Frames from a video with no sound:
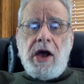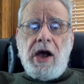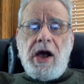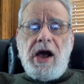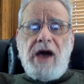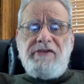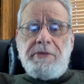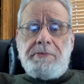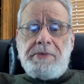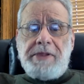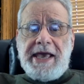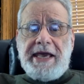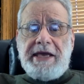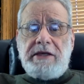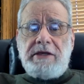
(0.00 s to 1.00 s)
of the
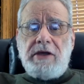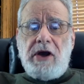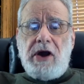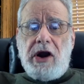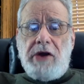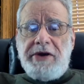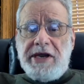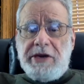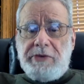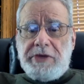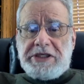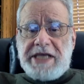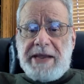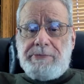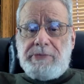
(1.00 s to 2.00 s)
plate are ink
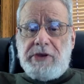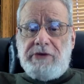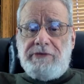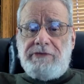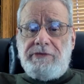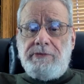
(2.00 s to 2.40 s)
receptive,